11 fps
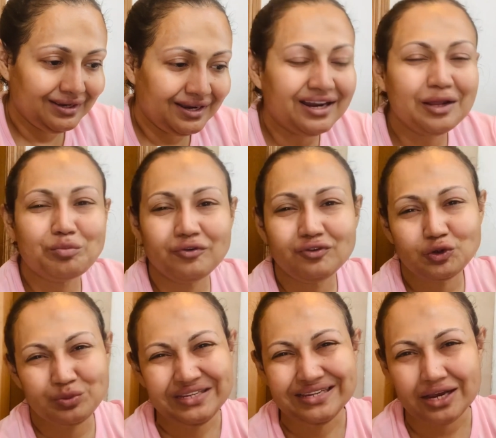and I prefer to
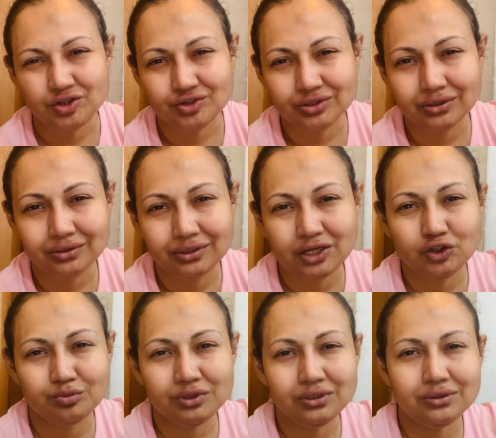be natural than to
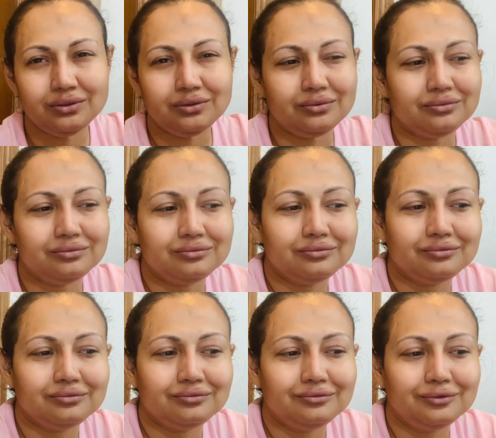be
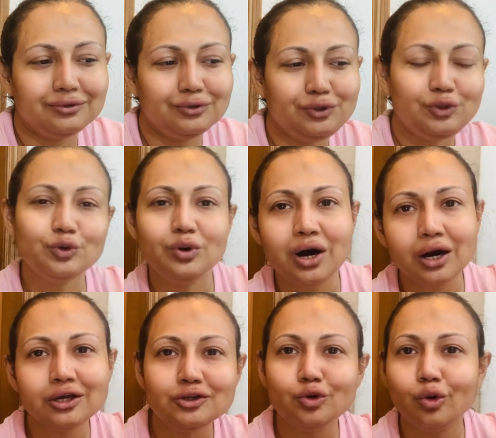too
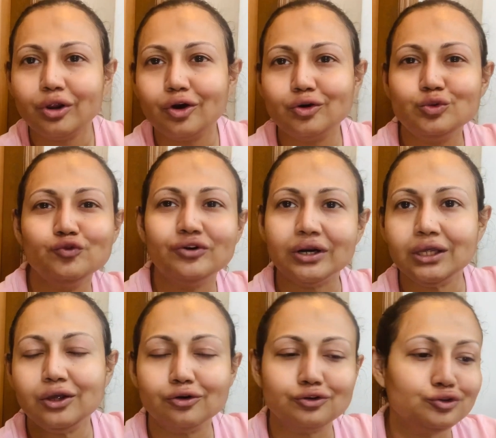hunky-dory or too funny
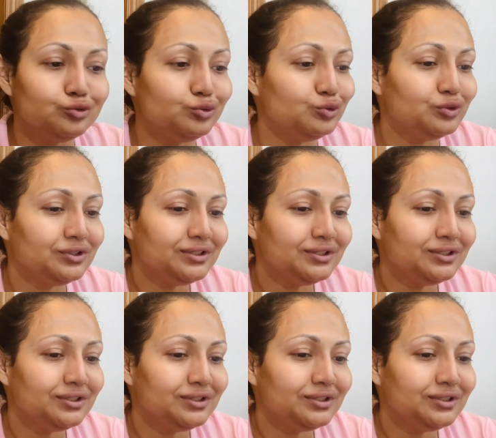or too